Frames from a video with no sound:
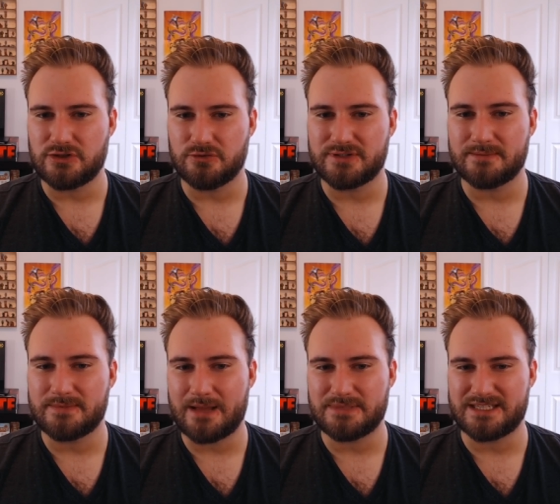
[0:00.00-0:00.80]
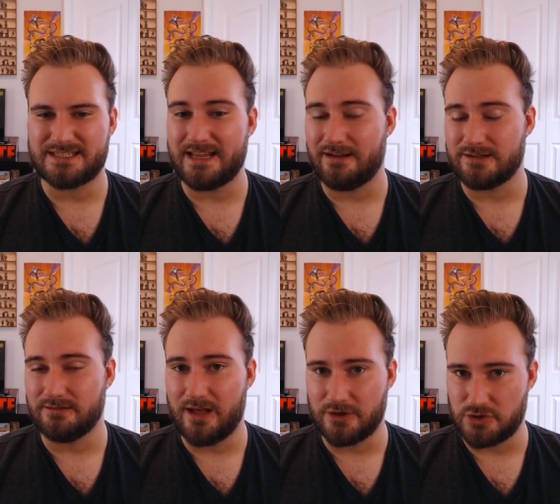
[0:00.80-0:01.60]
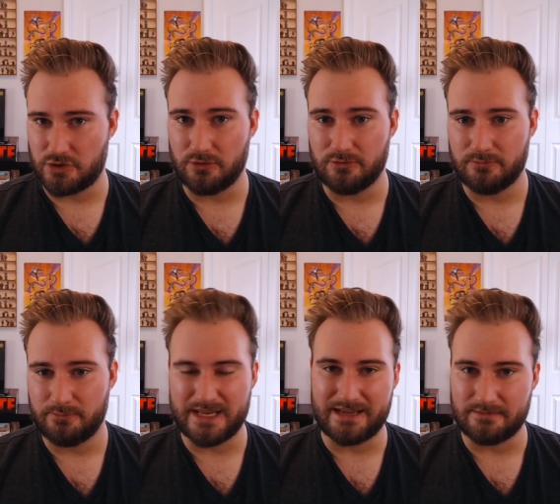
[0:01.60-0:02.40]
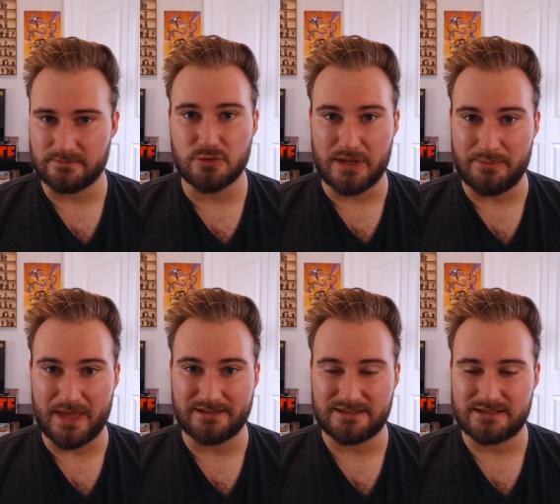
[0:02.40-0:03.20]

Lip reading: Sometimes it's deontological, meaning duty-based.